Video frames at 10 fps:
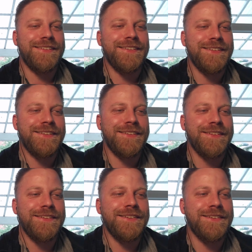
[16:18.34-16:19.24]

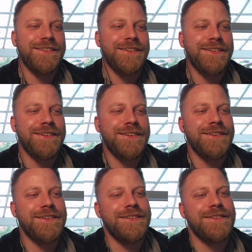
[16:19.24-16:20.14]

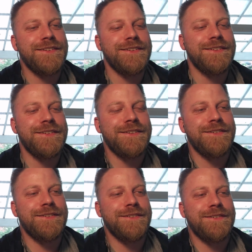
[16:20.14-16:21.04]

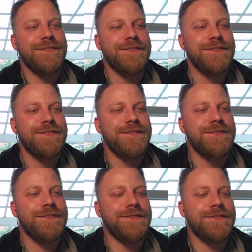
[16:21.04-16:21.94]

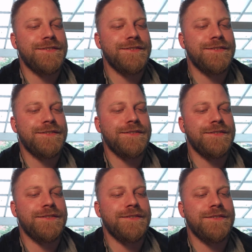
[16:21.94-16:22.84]

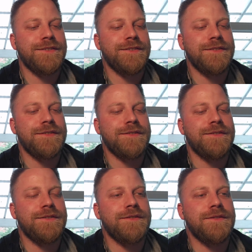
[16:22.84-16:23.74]

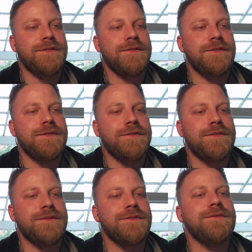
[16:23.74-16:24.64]

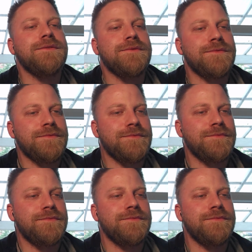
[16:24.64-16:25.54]

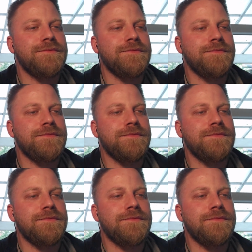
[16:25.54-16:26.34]
[no speech]